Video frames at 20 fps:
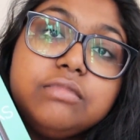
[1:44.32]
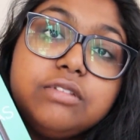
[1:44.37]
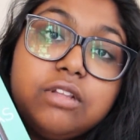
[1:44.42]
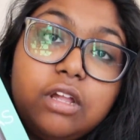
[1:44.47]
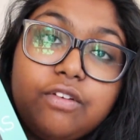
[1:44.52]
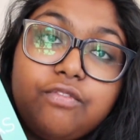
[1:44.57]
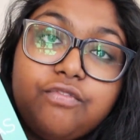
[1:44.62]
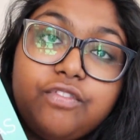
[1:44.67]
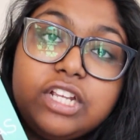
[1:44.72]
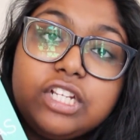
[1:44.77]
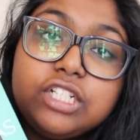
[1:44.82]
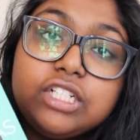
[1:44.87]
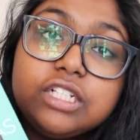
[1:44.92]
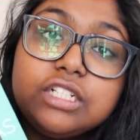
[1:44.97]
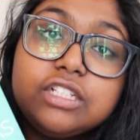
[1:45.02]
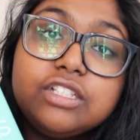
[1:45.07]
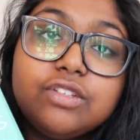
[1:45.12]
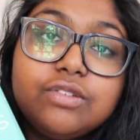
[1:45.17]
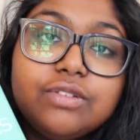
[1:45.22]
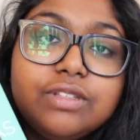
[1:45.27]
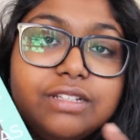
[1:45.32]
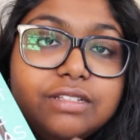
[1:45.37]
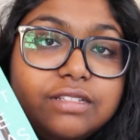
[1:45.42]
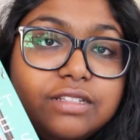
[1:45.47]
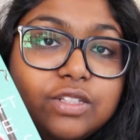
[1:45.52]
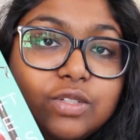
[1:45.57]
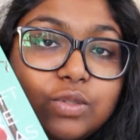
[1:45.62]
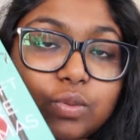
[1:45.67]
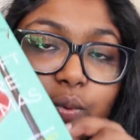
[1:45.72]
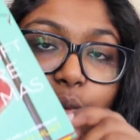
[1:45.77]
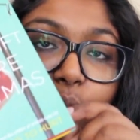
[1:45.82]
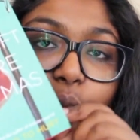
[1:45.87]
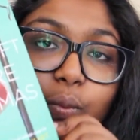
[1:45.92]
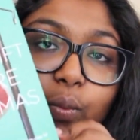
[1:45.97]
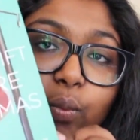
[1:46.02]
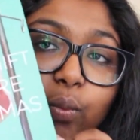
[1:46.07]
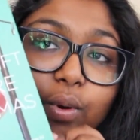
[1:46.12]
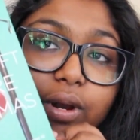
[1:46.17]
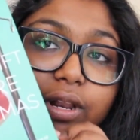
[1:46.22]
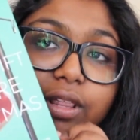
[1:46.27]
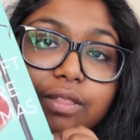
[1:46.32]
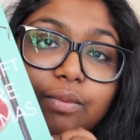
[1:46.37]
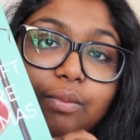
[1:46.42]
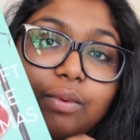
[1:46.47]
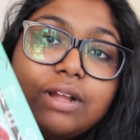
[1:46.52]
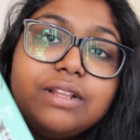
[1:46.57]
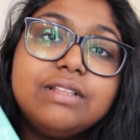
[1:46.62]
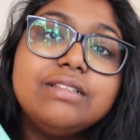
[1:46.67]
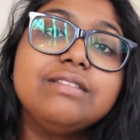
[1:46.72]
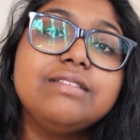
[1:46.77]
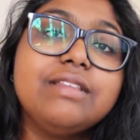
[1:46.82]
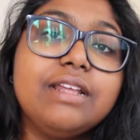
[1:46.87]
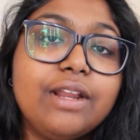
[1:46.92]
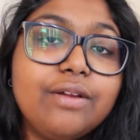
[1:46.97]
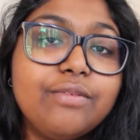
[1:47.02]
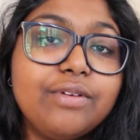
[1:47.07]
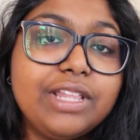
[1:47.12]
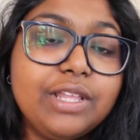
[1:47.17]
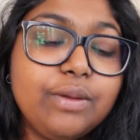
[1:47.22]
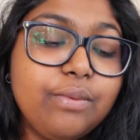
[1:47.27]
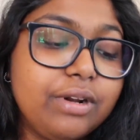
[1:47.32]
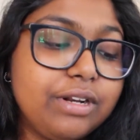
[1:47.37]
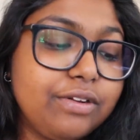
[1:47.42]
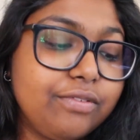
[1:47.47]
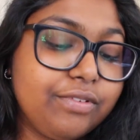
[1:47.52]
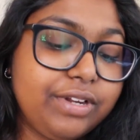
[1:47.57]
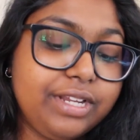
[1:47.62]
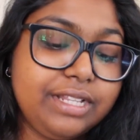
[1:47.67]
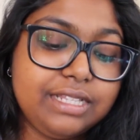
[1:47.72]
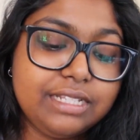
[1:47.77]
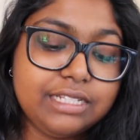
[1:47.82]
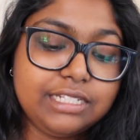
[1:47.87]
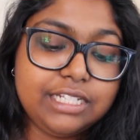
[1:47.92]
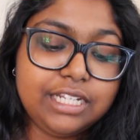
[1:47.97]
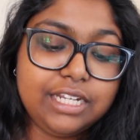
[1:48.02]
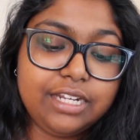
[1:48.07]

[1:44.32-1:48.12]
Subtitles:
nonfiction, so this is one of the ones that I really want to read this